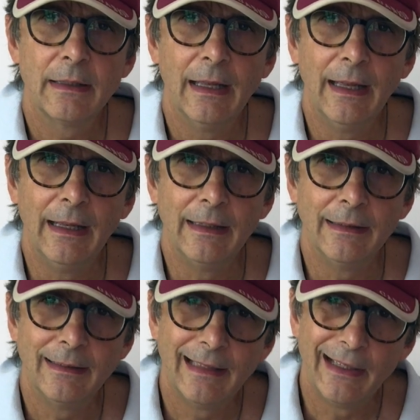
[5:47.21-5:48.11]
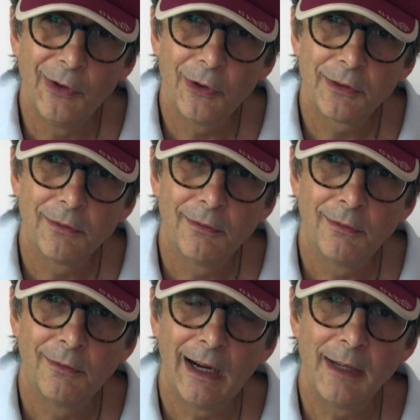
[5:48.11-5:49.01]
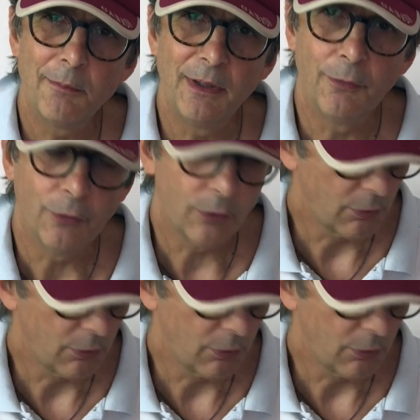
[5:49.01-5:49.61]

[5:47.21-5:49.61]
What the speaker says: And the note right before